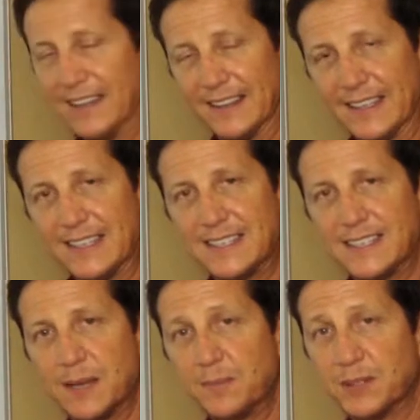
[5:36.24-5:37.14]
these
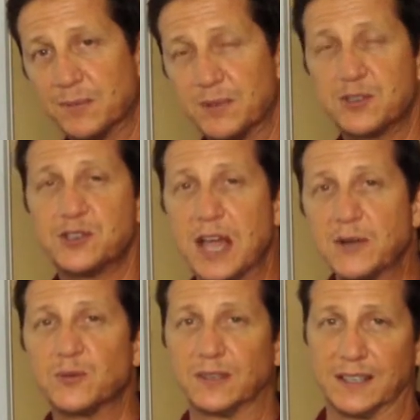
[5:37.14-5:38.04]
symptoms
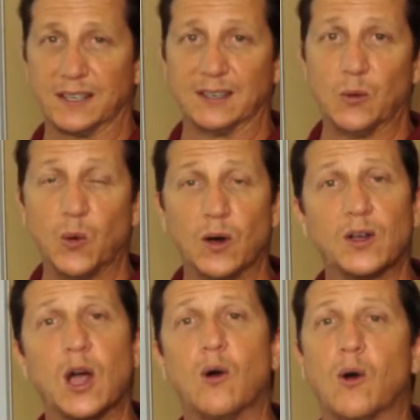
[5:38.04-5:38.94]
generally will
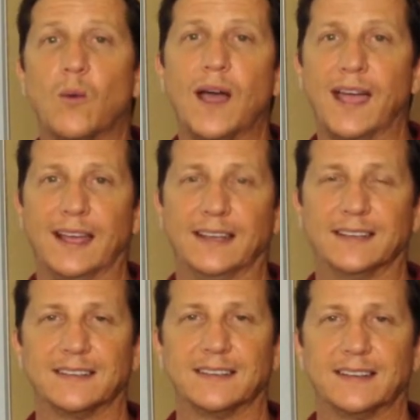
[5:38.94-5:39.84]
go away.
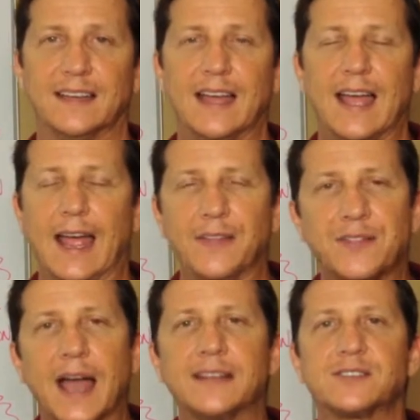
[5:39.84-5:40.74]
And
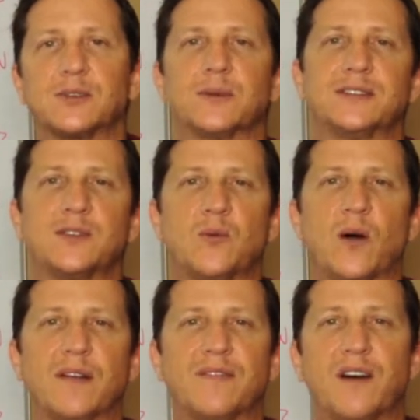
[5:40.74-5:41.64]
that's the reason
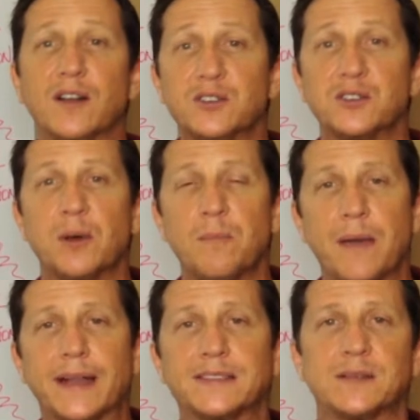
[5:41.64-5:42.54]
why functional
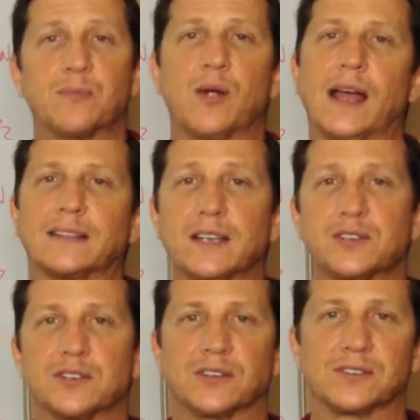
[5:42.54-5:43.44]
medicine
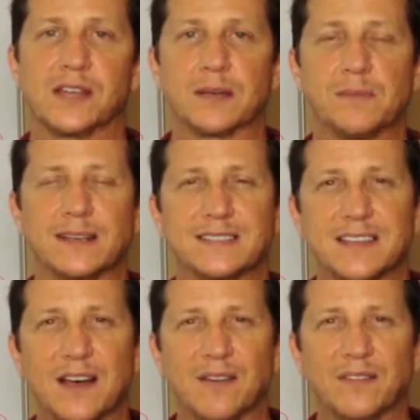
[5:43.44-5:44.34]
practitioners like
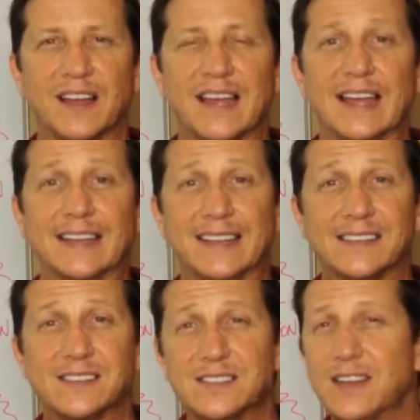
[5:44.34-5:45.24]
myself
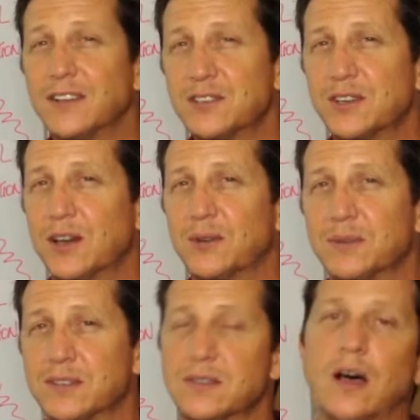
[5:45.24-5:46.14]
get such good
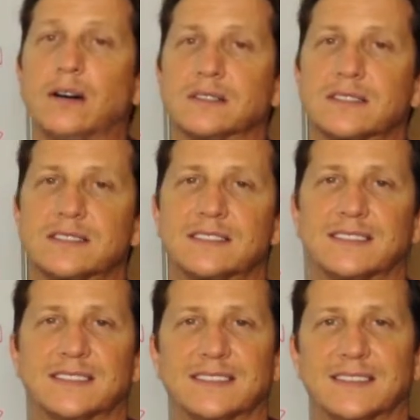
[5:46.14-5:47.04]
results,
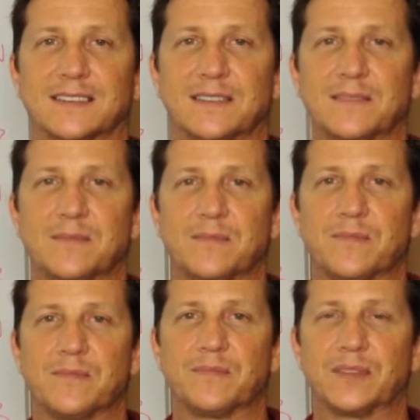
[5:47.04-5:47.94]

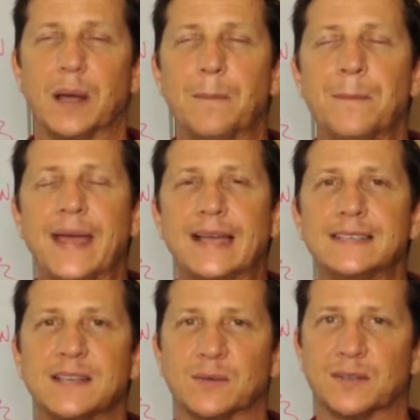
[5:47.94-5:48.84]

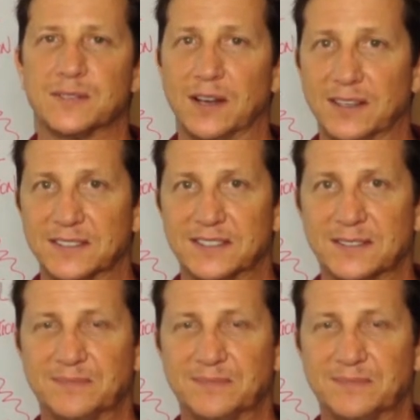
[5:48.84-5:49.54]
amazing results.